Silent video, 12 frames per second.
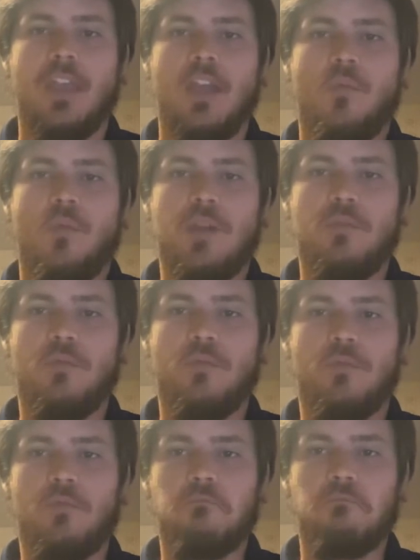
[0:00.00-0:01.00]
We
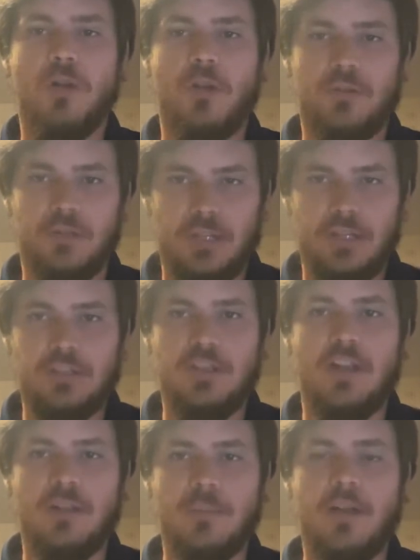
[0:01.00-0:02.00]
will going to
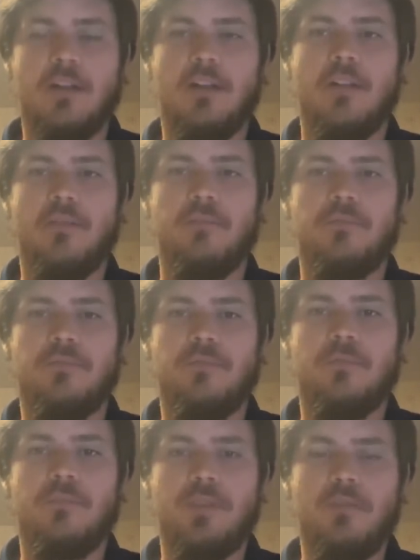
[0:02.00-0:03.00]
talk about a
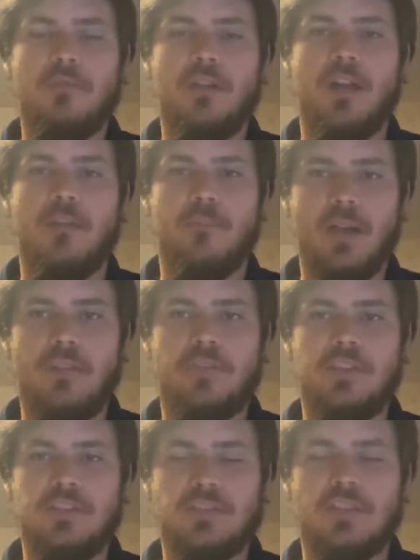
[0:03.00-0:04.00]
few about
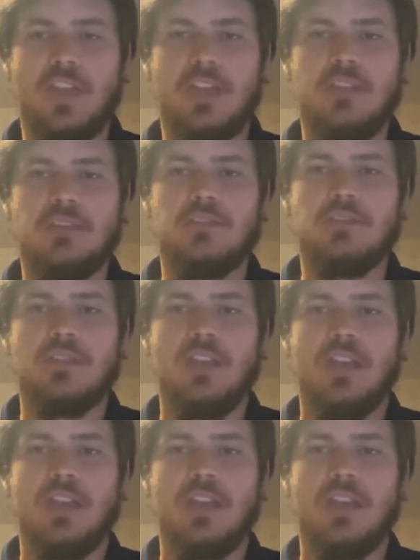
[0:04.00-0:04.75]
these things,